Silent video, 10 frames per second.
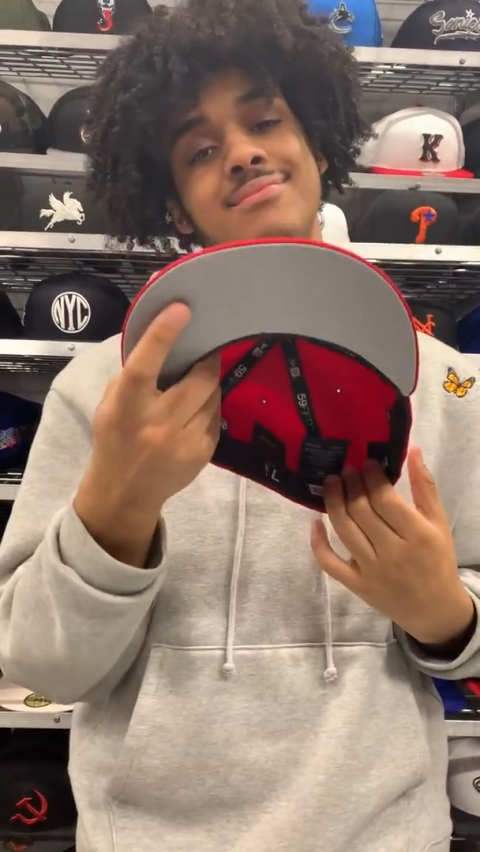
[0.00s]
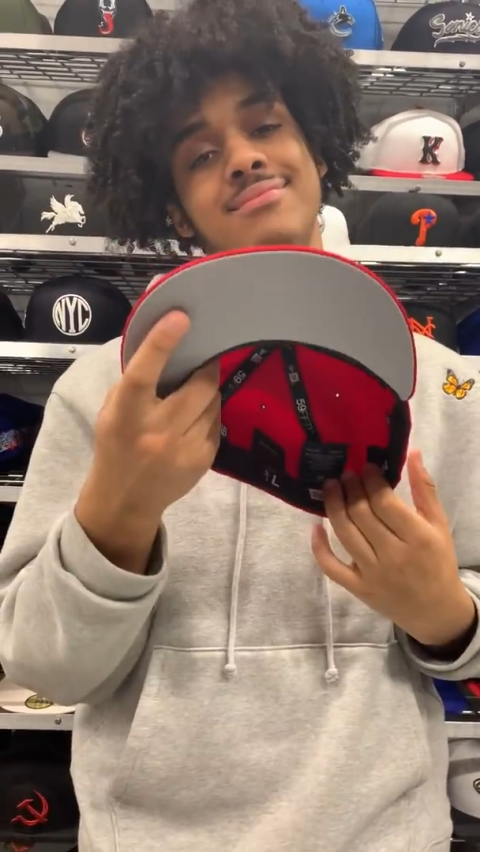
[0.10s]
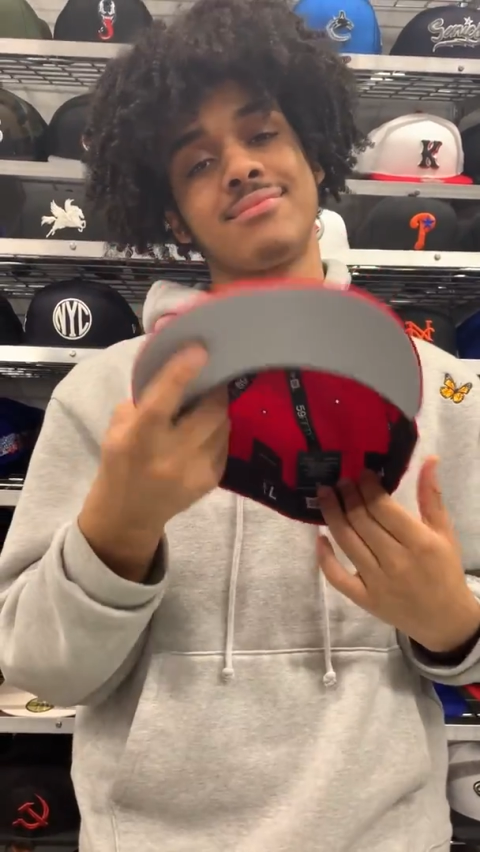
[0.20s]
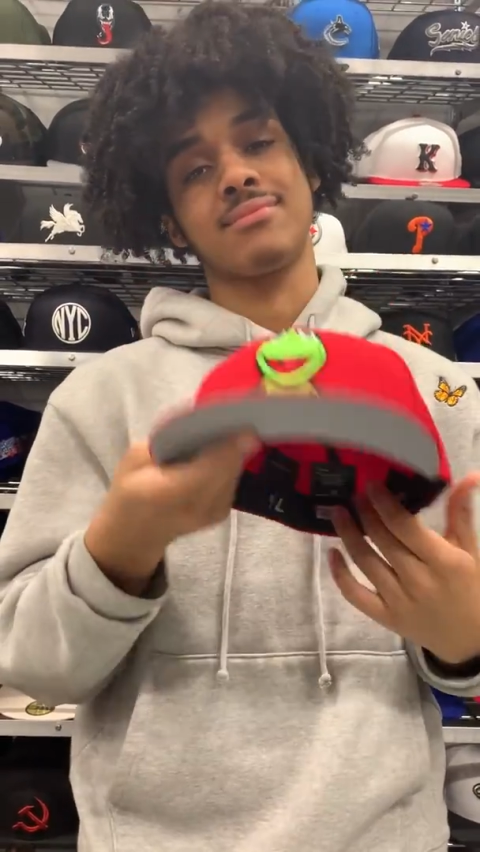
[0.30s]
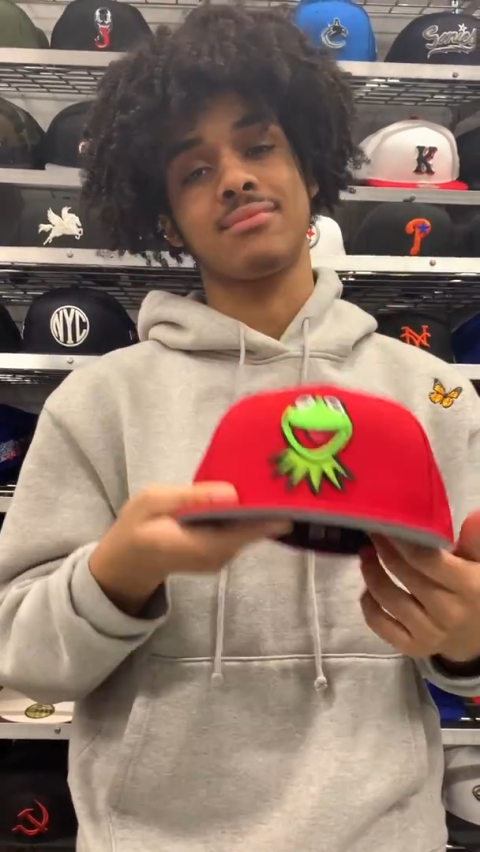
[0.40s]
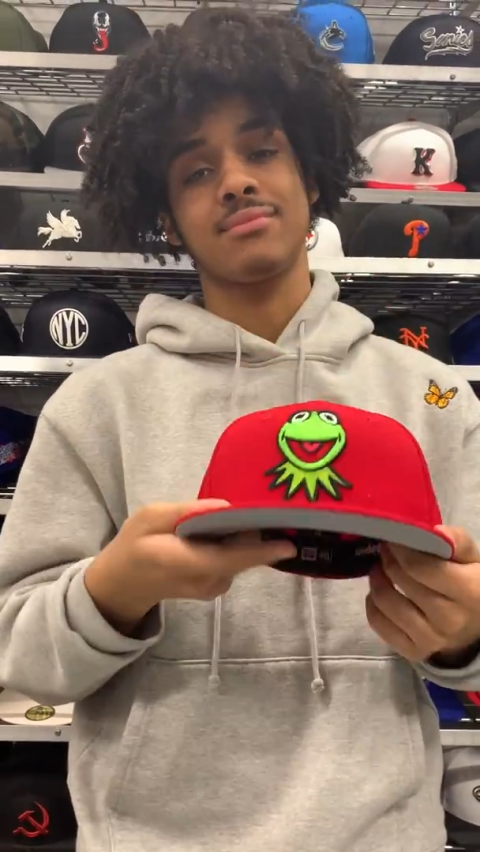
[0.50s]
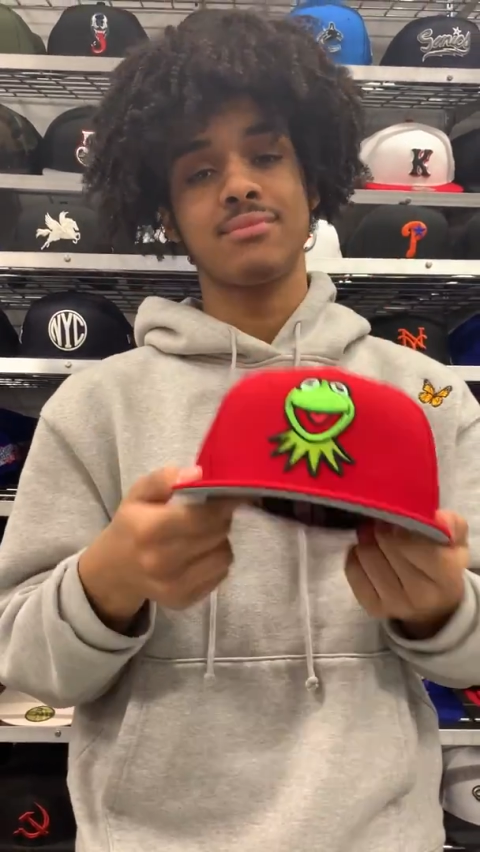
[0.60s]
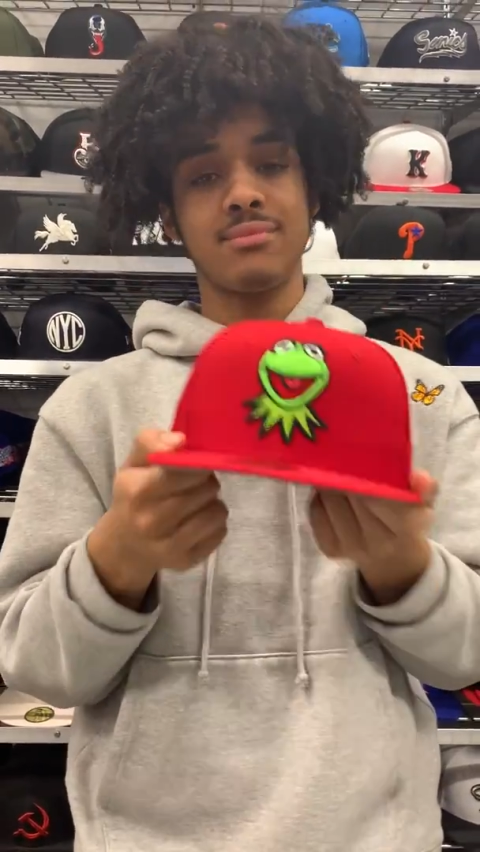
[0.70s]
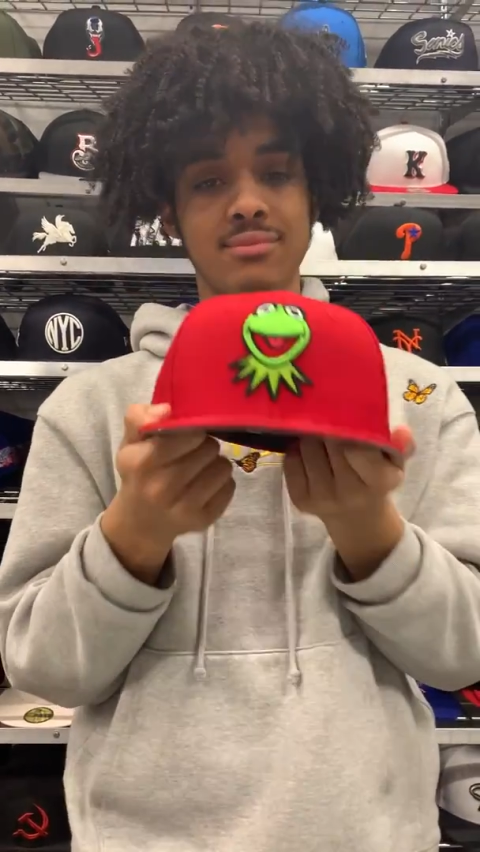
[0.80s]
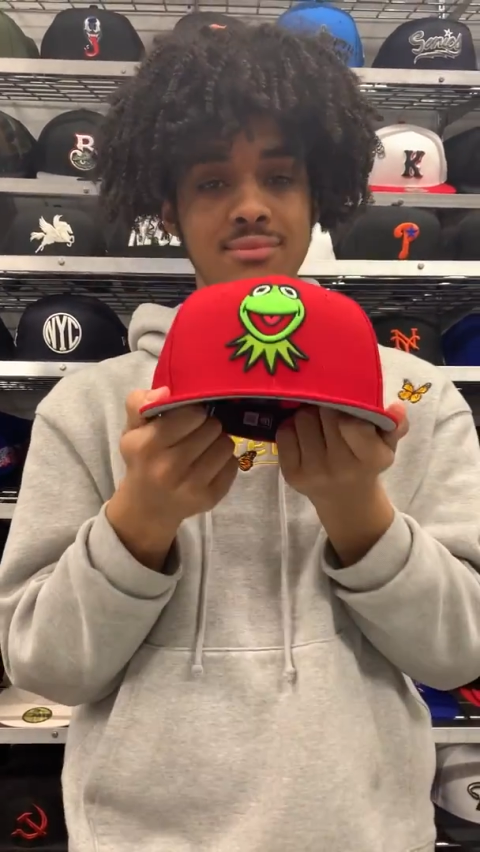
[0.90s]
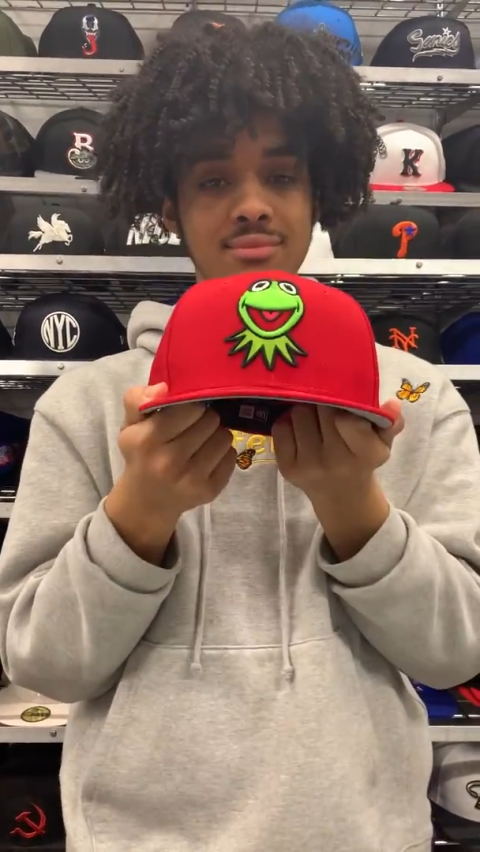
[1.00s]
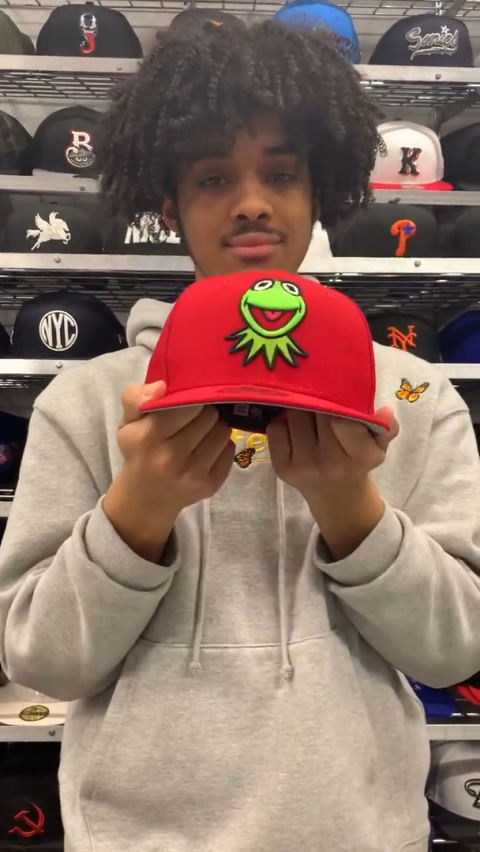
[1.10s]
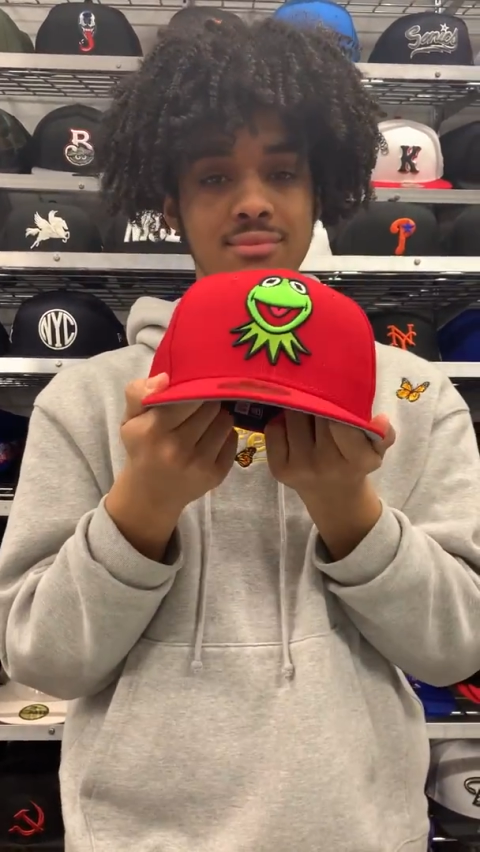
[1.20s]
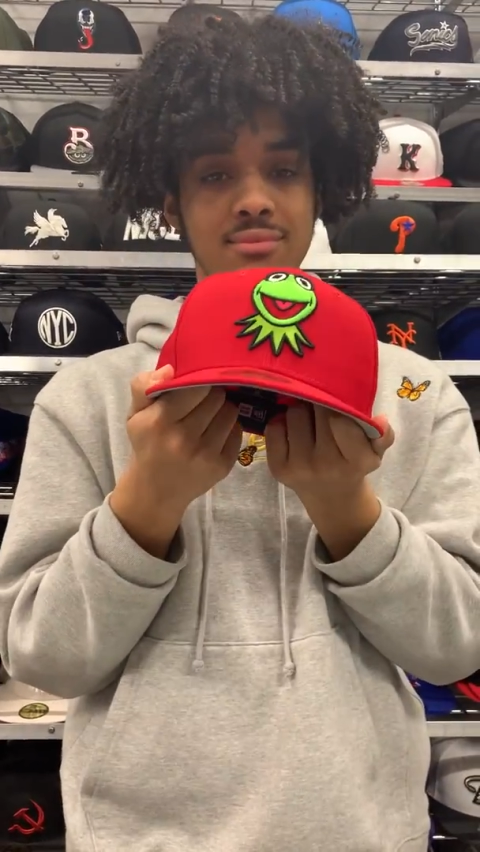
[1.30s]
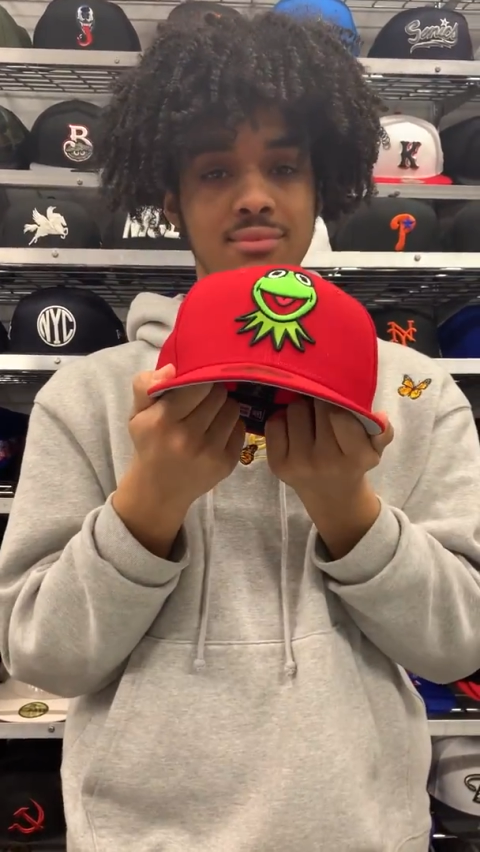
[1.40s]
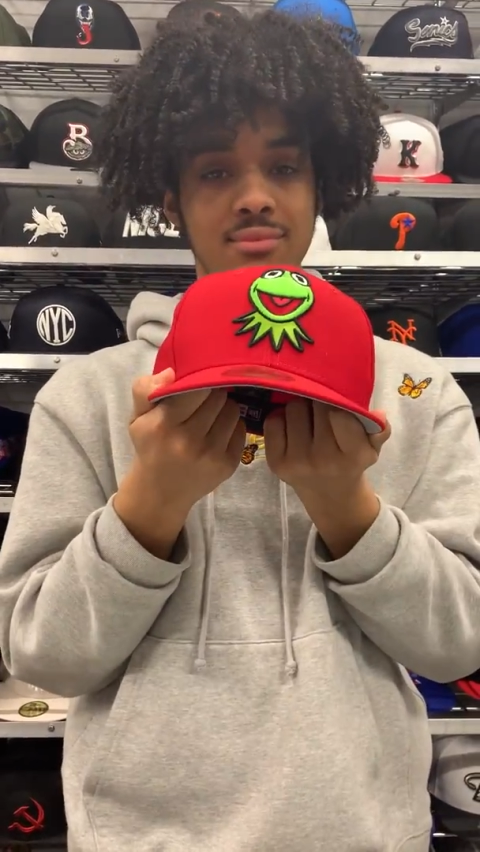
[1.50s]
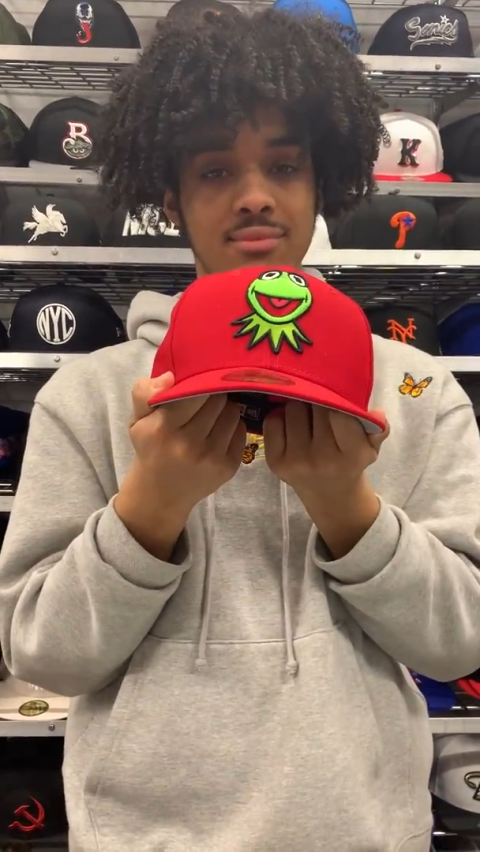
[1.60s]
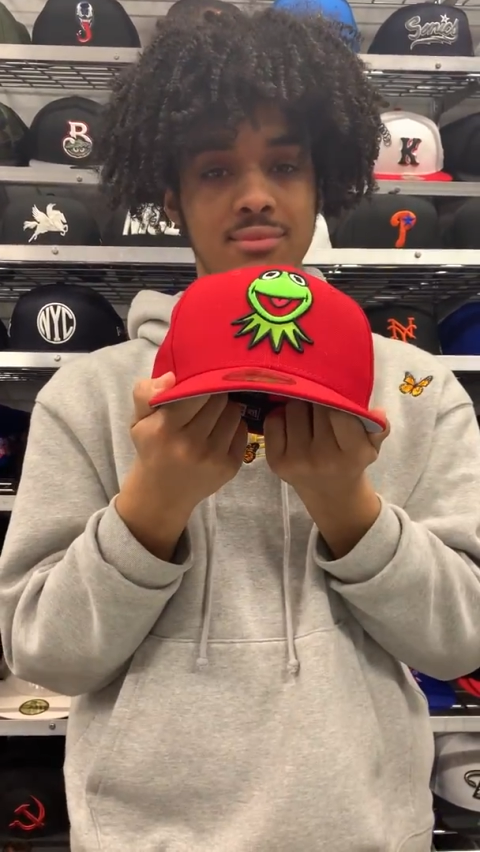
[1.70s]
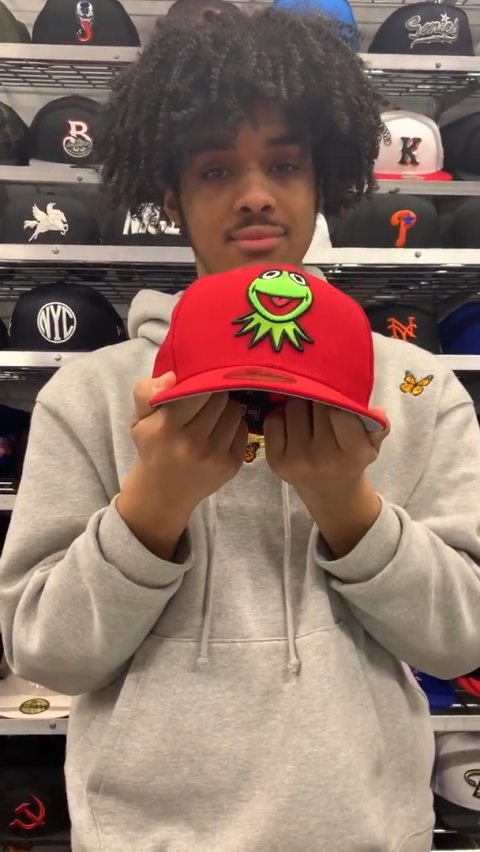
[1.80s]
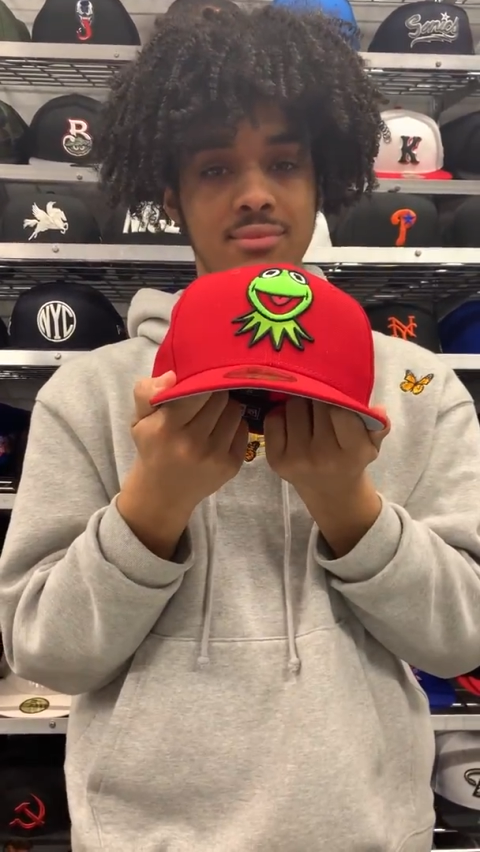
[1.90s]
reporting live. Peace.